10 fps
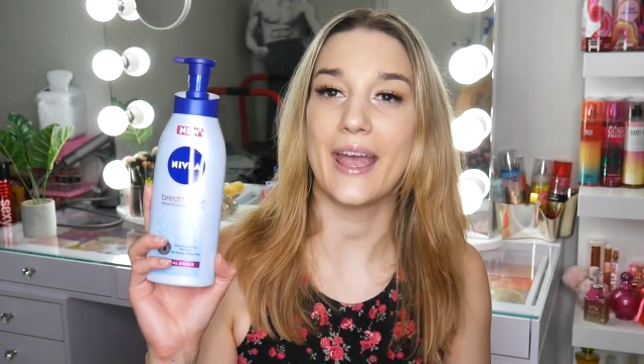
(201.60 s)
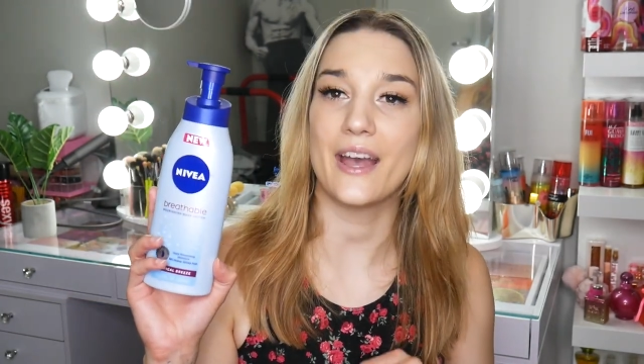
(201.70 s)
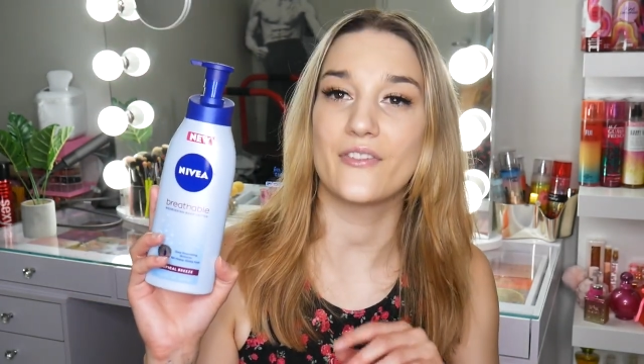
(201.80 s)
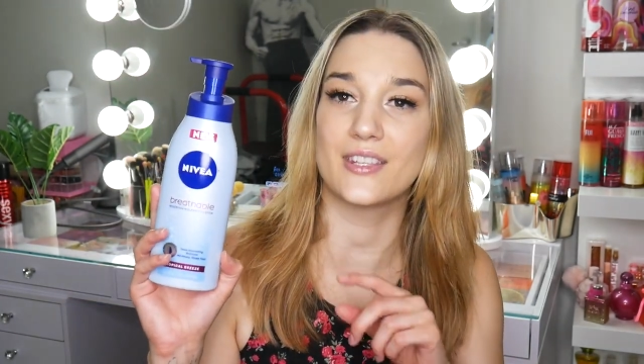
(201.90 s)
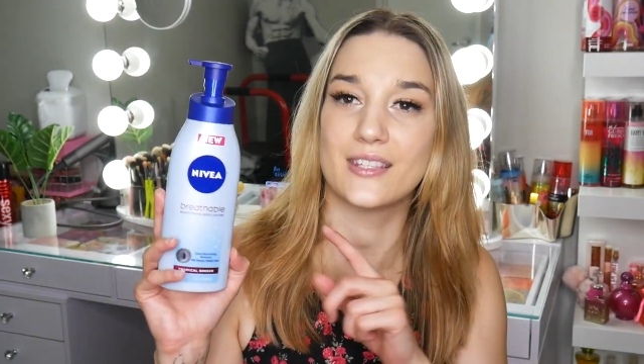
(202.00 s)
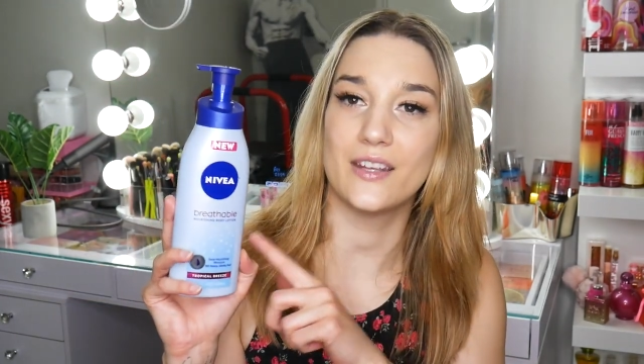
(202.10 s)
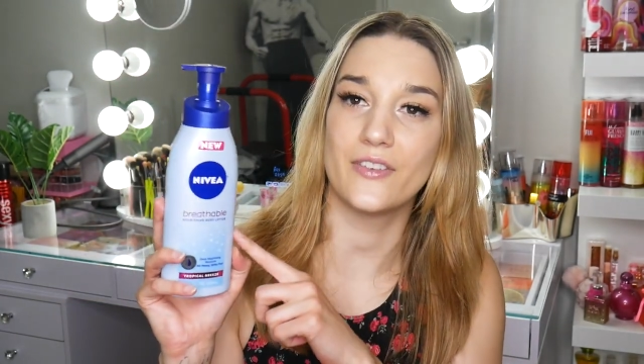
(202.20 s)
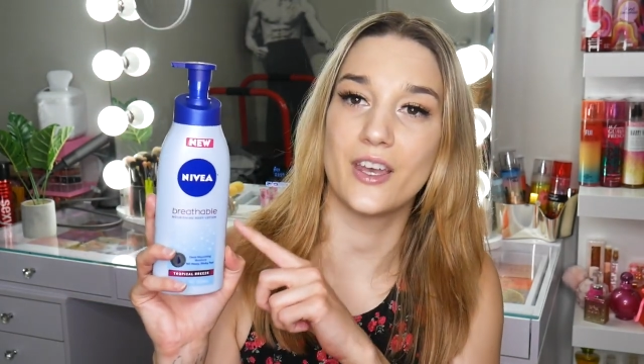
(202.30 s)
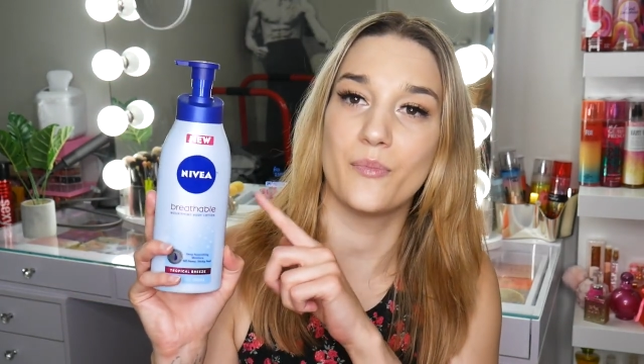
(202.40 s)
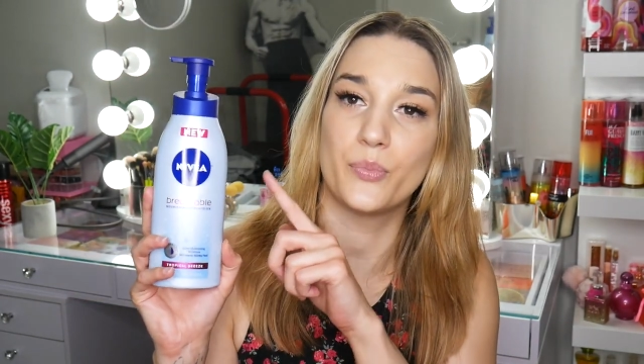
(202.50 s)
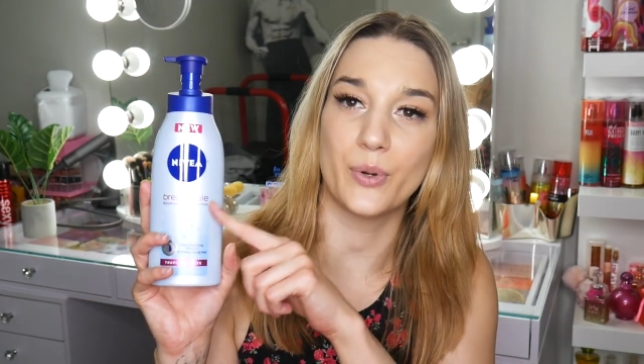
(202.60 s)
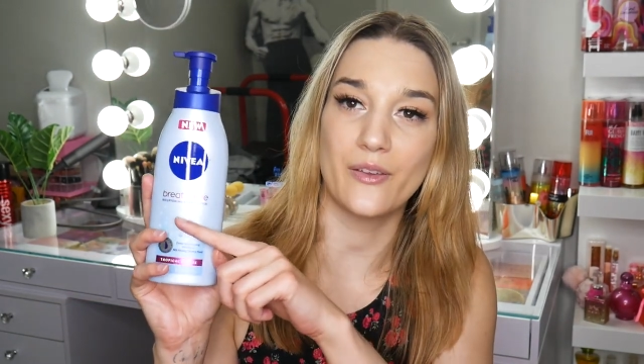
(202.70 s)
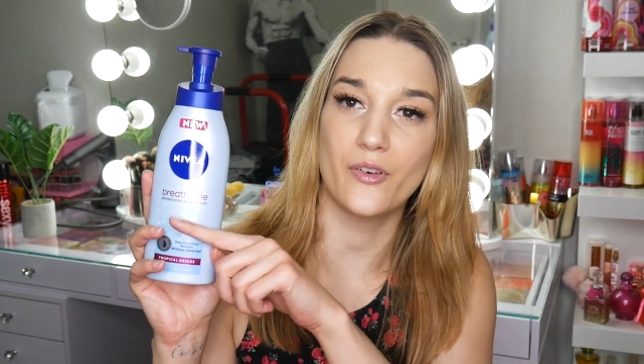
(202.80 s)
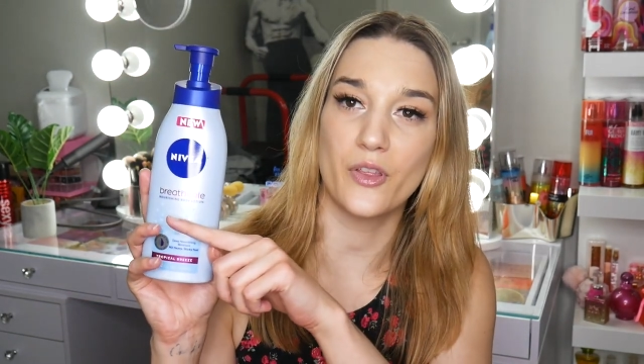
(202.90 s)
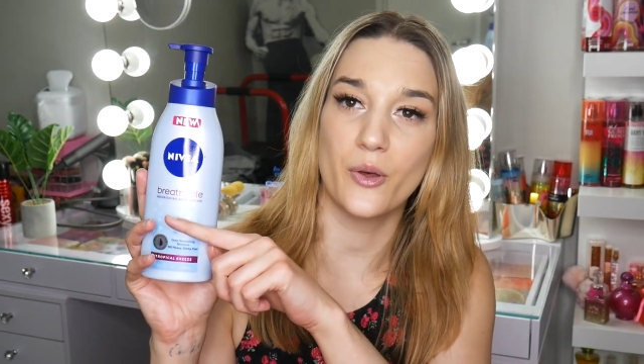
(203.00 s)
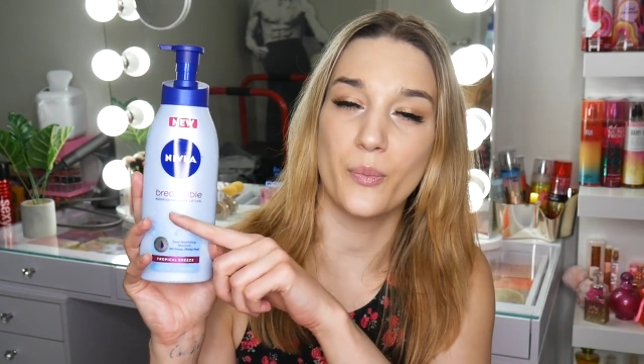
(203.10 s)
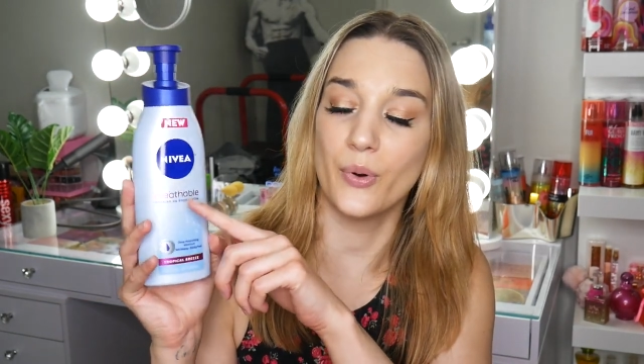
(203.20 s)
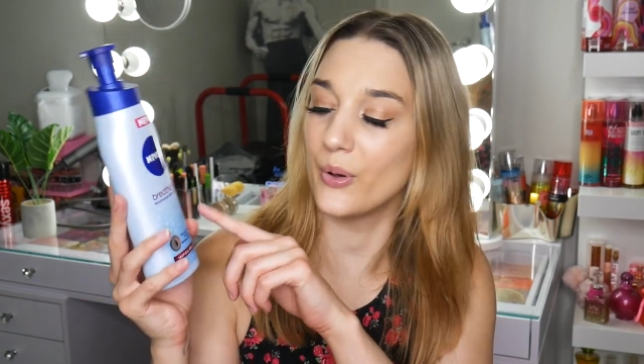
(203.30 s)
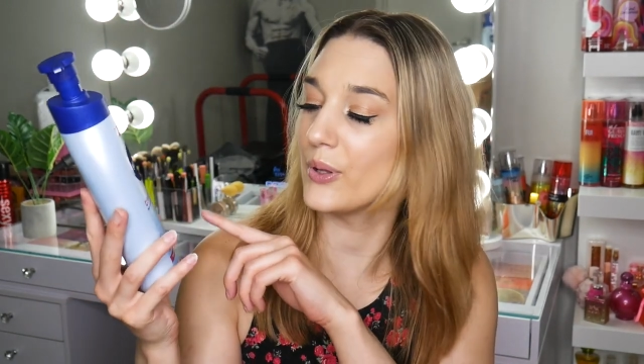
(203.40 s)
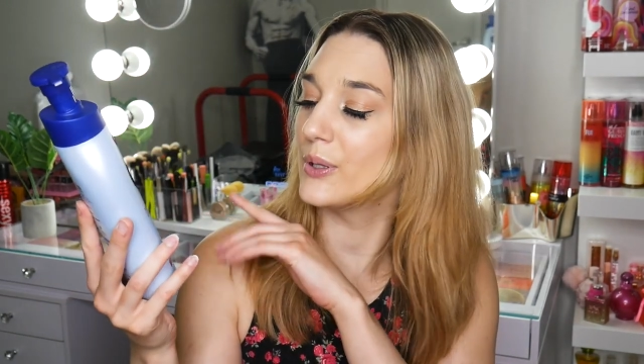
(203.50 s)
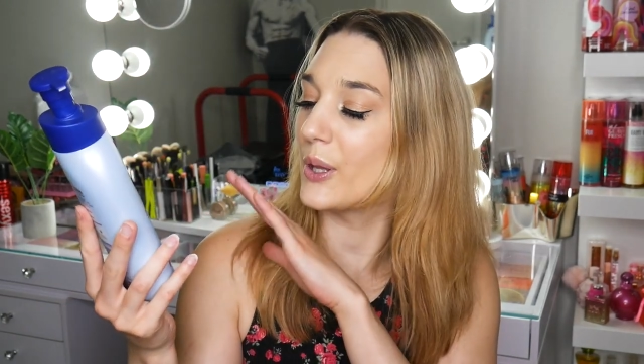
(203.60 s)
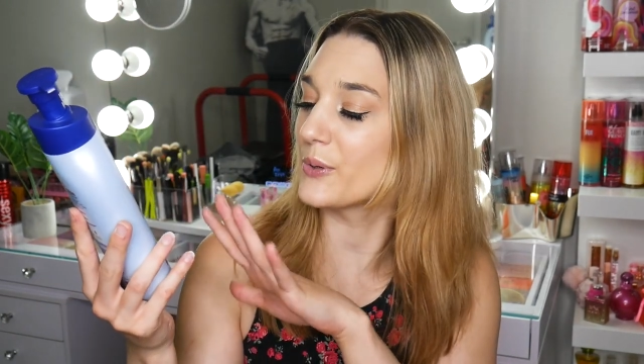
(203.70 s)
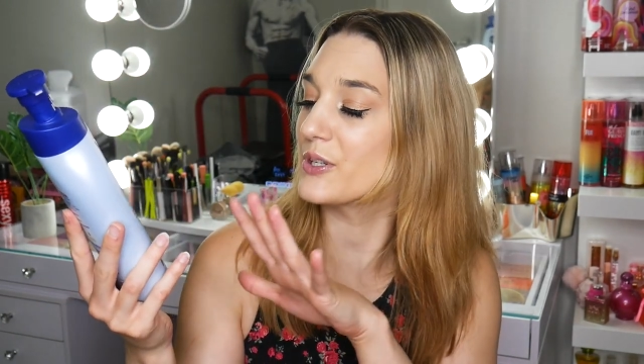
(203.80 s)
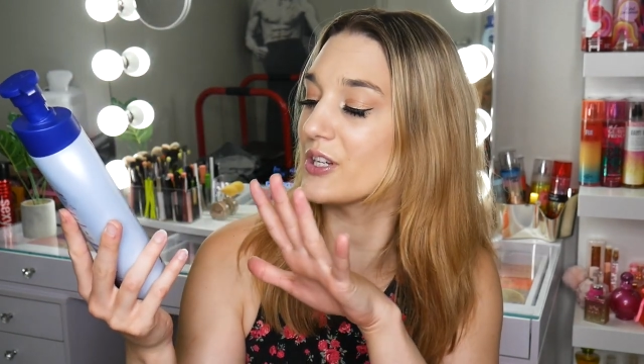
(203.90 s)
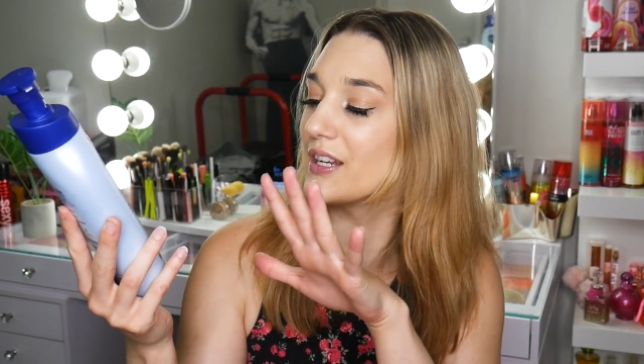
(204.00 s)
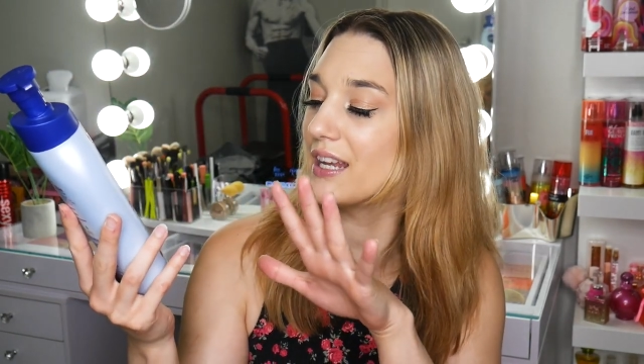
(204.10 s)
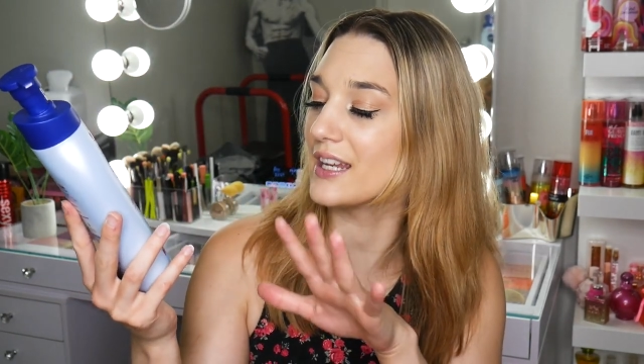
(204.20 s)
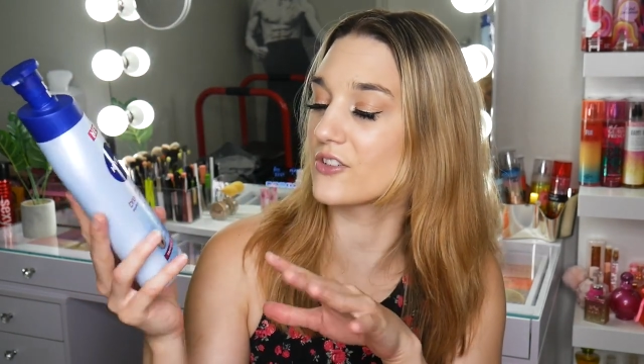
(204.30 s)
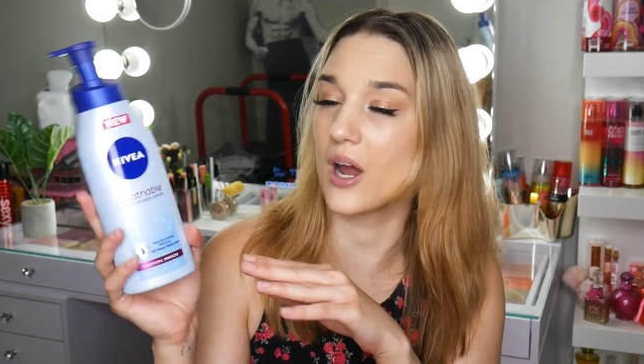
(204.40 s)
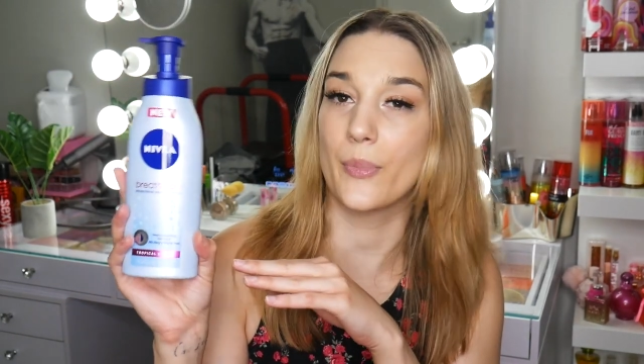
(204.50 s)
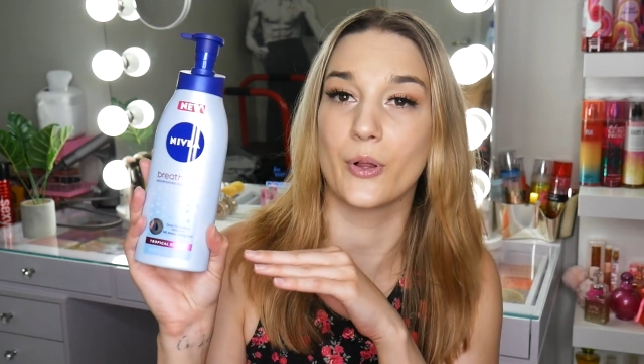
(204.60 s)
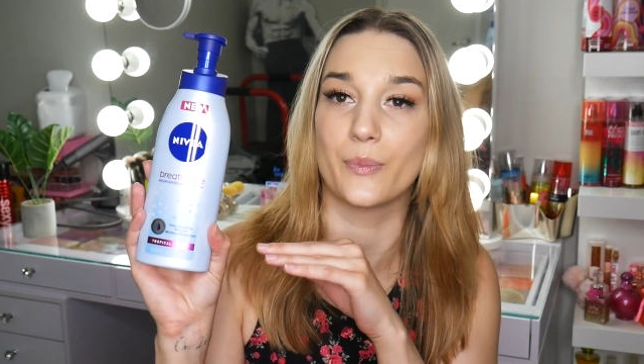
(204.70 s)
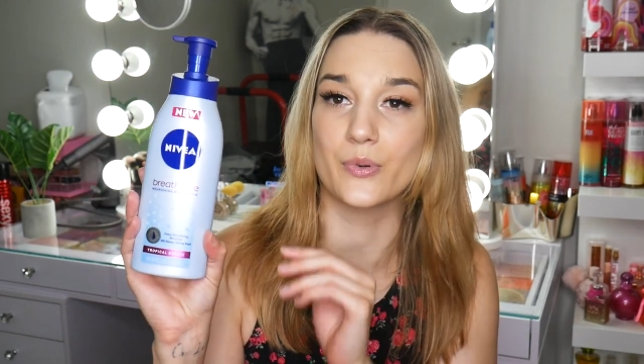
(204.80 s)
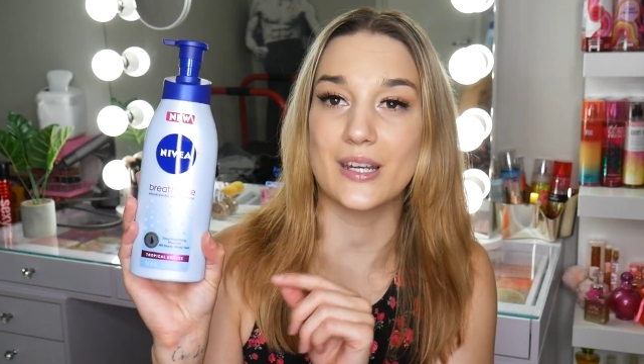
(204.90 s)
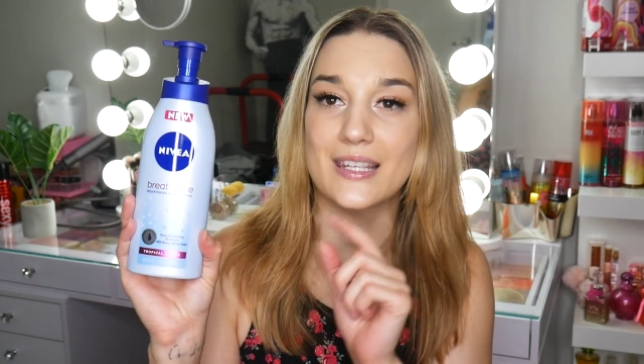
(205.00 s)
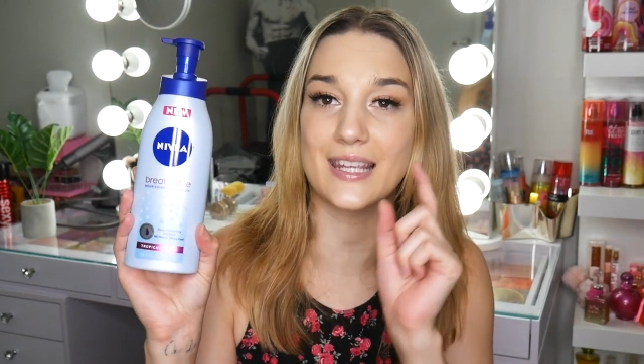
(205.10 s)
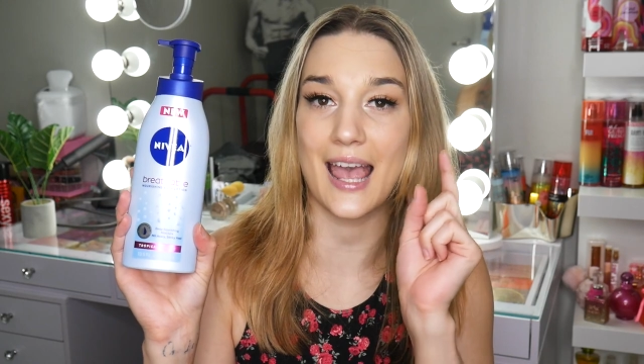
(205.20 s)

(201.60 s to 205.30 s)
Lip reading: I have this Nivea Breathable Lotion in Tropical Breeze.